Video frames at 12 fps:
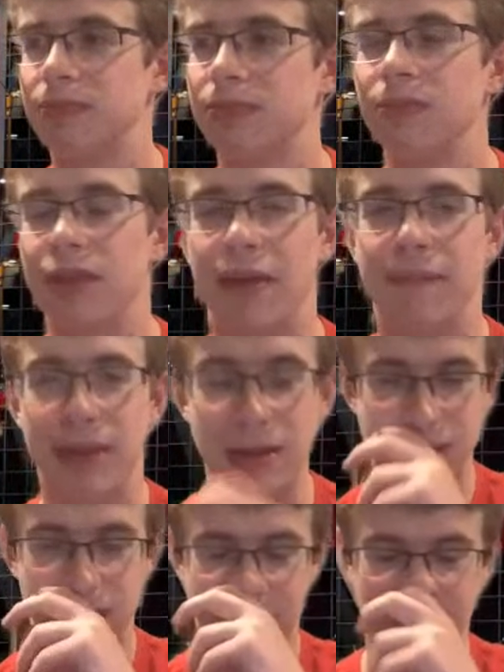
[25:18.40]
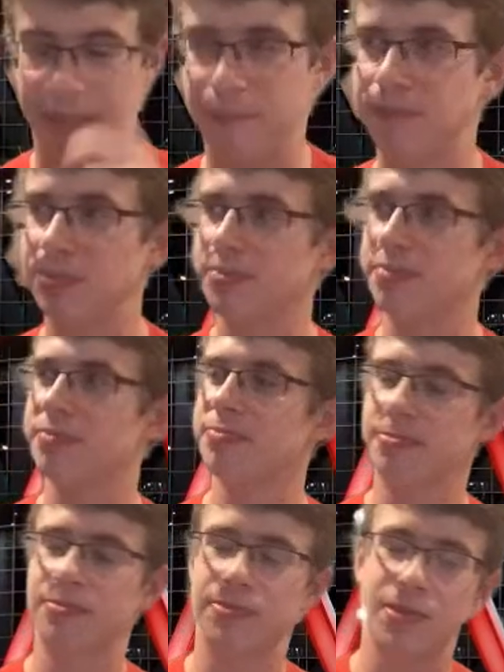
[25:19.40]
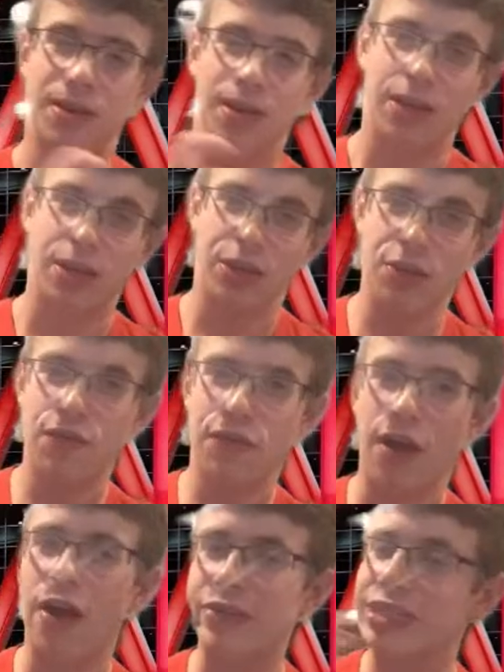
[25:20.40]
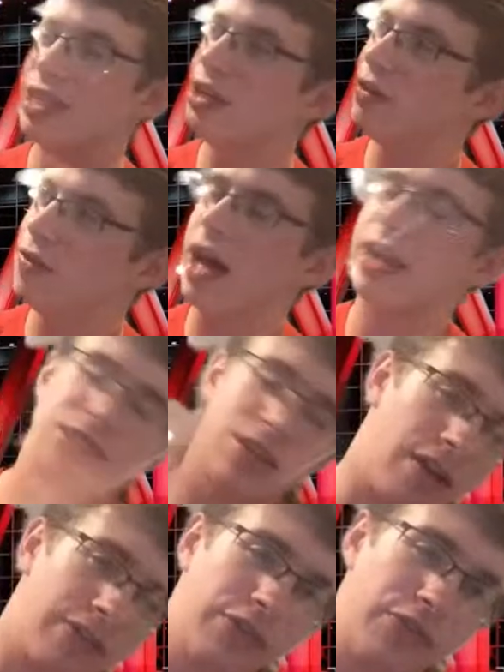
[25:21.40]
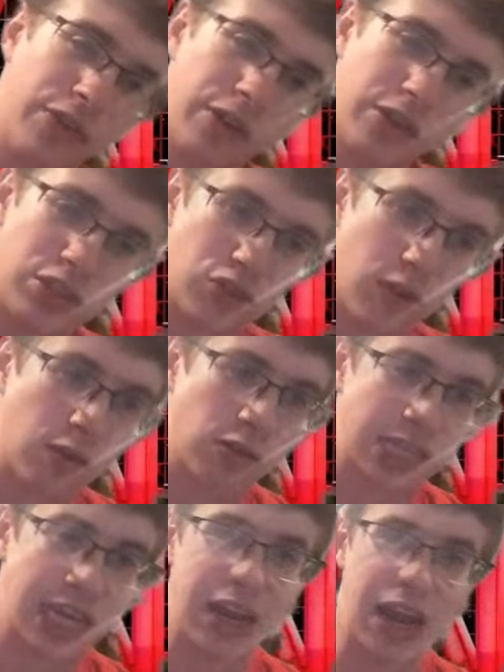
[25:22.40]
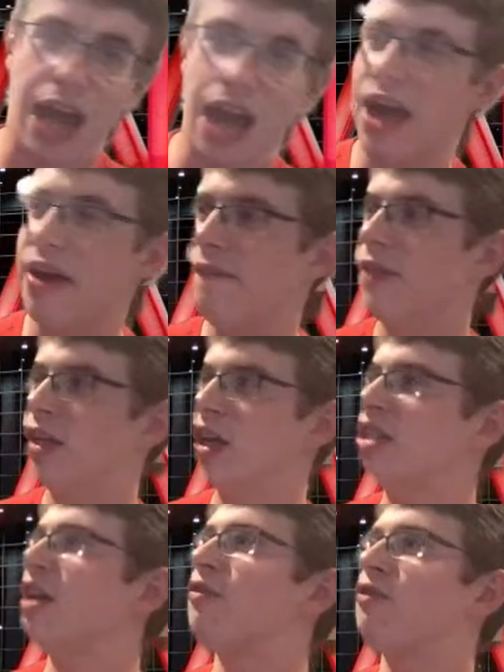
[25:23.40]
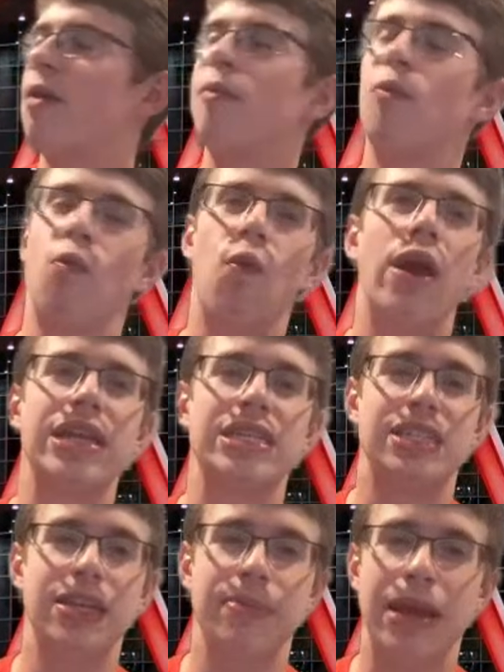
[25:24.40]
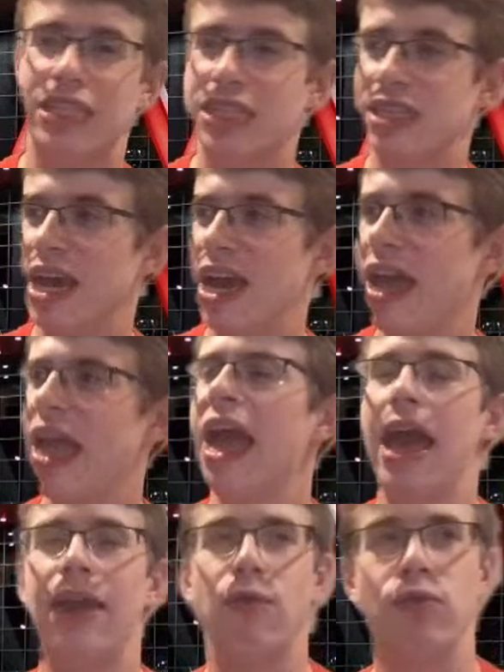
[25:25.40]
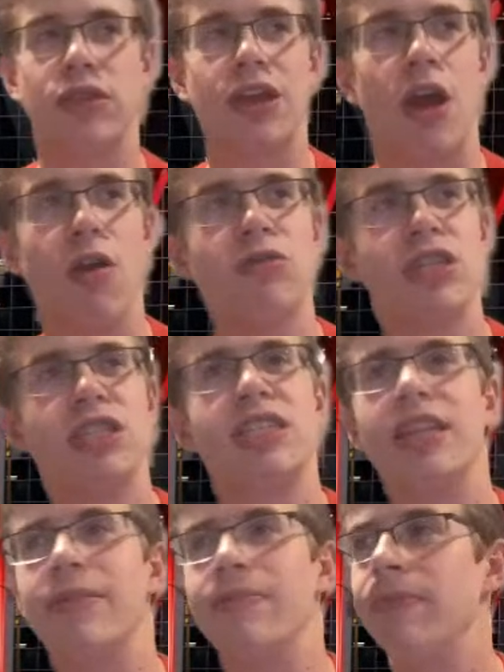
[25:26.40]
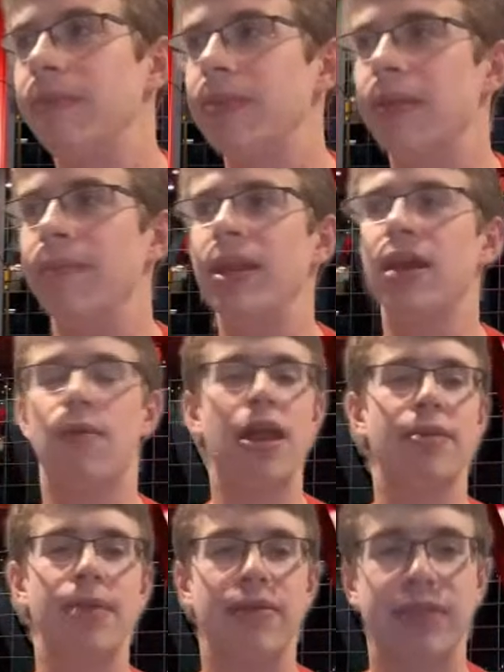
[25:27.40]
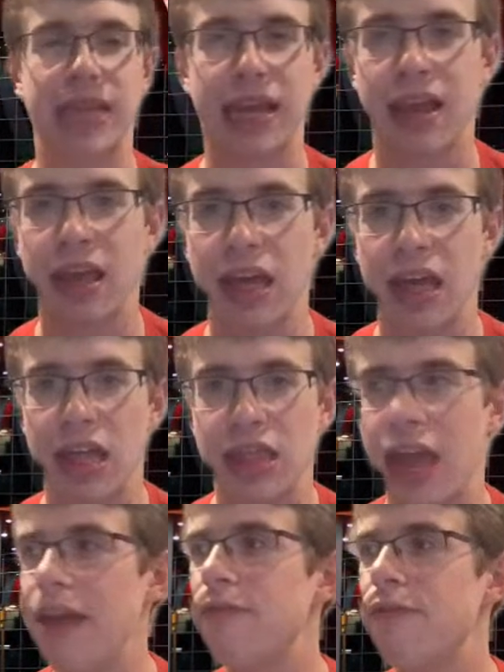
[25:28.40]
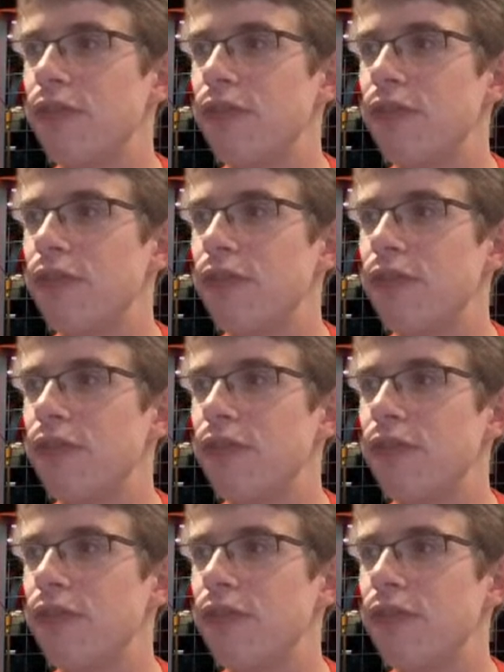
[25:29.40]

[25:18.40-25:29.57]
Here's the thing. DH. You've got his off the field struggles, and judging from what his teammates say and the coaches and the media around him and everything, they